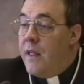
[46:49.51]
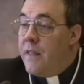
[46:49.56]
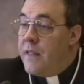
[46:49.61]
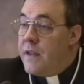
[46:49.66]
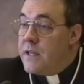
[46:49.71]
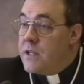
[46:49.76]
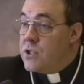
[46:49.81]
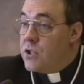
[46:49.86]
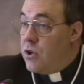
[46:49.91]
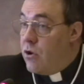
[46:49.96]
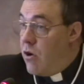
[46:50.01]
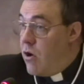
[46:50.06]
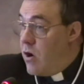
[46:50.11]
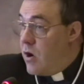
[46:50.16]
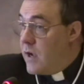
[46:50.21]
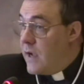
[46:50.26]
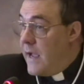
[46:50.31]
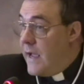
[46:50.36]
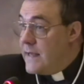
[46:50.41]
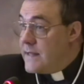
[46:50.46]
that as
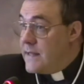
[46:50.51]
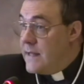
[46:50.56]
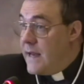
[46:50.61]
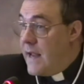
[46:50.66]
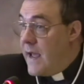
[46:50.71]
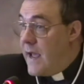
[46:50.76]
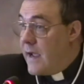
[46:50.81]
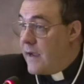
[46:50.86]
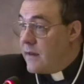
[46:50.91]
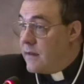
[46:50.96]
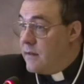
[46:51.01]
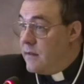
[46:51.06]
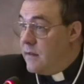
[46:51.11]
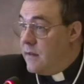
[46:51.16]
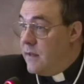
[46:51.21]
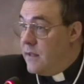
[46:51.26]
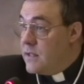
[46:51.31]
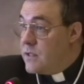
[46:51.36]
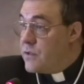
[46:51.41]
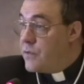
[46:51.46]
long as an act
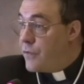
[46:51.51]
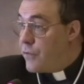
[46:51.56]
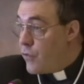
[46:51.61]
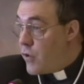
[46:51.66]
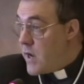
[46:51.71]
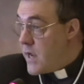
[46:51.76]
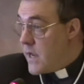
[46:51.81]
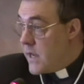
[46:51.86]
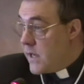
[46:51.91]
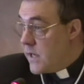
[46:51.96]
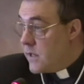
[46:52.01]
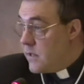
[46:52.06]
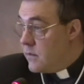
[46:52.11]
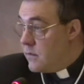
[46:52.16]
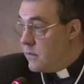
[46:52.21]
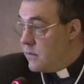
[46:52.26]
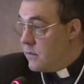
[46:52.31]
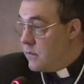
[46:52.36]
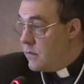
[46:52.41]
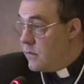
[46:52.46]
is free,
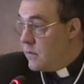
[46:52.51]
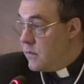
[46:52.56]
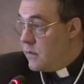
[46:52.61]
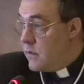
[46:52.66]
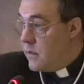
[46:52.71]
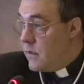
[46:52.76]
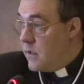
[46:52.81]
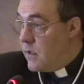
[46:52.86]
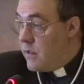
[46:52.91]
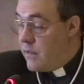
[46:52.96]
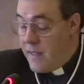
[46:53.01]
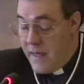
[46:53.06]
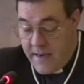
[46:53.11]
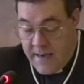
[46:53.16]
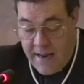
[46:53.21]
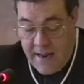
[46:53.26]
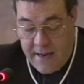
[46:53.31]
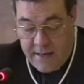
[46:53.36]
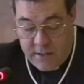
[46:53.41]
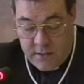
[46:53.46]
that
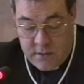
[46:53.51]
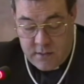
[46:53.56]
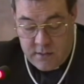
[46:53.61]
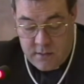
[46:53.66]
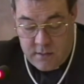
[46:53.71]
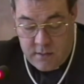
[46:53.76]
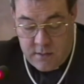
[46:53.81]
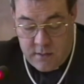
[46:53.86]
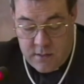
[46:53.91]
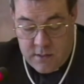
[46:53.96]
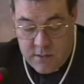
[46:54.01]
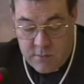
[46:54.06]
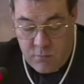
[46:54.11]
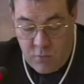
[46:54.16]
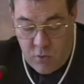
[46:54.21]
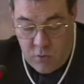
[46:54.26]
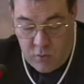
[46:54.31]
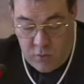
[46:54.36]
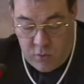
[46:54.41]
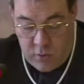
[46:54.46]
act is
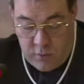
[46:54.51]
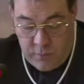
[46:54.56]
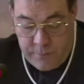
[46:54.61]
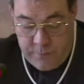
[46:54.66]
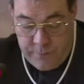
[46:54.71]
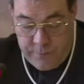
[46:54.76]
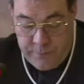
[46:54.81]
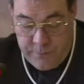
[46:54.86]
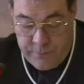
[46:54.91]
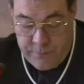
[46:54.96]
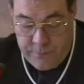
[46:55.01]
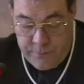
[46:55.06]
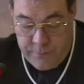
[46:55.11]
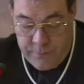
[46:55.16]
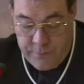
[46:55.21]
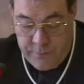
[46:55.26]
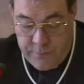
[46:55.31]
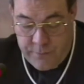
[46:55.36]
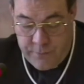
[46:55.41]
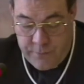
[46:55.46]
moral.
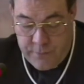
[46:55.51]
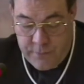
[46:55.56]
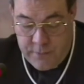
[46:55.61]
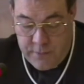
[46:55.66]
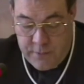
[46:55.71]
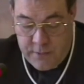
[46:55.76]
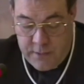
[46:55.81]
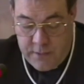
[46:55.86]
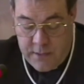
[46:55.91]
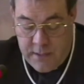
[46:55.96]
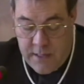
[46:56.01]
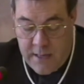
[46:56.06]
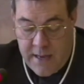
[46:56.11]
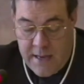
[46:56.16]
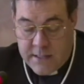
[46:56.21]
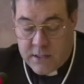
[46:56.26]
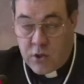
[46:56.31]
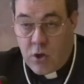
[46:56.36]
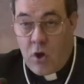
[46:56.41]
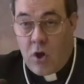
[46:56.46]

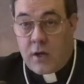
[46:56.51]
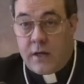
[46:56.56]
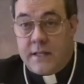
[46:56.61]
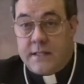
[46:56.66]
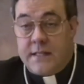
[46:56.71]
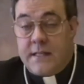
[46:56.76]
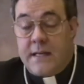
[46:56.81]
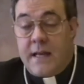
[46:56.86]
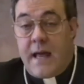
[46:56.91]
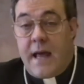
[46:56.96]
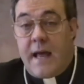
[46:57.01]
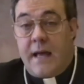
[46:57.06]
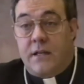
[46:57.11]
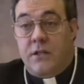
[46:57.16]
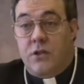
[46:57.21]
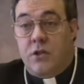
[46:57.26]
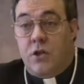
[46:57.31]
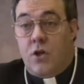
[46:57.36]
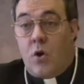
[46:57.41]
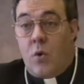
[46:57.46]
As long as an
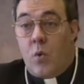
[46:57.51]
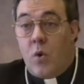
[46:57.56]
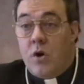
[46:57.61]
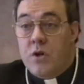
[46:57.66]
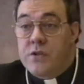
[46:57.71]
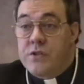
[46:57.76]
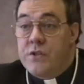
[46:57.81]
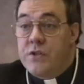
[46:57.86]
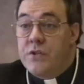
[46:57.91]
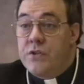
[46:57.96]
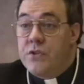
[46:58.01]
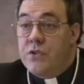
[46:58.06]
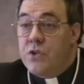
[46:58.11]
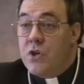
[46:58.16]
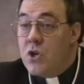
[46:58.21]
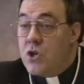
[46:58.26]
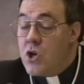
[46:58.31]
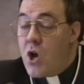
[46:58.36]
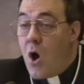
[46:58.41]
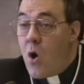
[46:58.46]
act
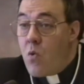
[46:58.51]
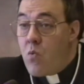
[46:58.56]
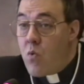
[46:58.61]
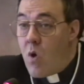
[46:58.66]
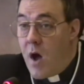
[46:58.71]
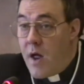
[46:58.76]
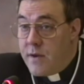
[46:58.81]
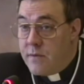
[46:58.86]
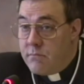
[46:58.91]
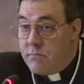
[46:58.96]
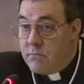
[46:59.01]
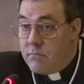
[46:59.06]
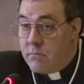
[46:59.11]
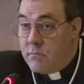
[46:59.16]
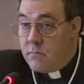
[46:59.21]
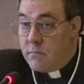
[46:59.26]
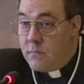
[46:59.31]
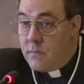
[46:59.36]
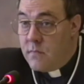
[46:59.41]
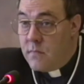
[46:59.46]
coerces no one,
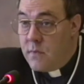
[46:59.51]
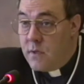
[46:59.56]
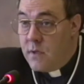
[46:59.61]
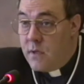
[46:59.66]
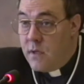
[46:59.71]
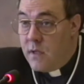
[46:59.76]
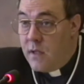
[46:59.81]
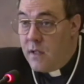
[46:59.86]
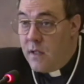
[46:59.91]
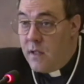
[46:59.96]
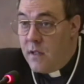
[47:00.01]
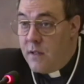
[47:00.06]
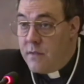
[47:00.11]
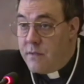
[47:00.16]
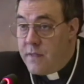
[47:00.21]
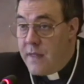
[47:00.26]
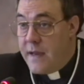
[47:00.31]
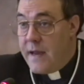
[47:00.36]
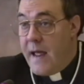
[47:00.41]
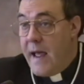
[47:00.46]

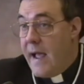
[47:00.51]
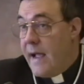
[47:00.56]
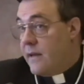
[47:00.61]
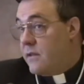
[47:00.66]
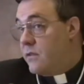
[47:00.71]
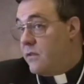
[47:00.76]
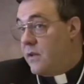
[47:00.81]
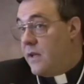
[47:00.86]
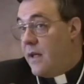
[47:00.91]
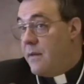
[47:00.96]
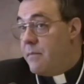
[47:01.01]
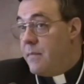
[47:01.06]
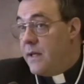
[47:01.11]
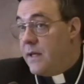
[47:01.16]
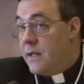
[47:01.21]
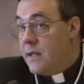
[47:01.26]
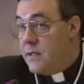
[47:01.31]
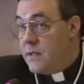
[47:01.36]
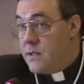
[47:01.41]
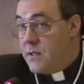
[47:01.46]
that act can be
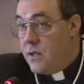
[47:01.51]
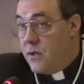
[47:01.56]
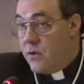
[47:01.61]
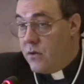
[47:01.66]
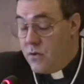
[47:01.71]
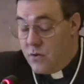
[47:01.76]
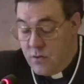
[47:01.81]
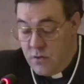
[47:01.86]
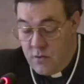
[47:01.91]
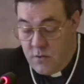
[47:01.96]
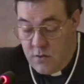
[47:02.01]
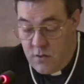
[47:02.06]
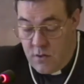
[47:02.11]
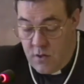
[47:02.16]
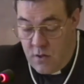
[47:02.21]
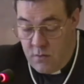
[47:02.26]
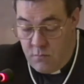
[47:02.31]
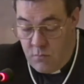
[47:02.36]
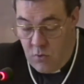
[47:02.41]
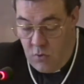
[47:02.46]
considered
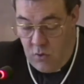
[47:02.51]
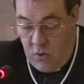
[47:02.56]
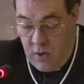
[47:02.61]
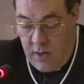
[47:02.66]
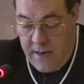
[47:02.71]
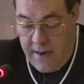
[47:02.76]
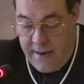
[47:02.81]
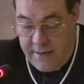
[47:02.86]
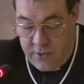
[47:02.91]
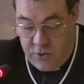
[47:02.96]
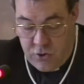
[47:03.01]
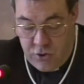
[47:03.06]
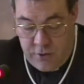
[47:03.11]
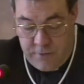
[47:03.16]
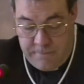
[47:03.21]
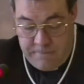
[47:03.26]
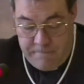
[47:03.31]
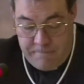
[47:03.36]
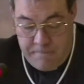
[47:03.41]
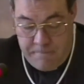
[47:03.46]
a moral action.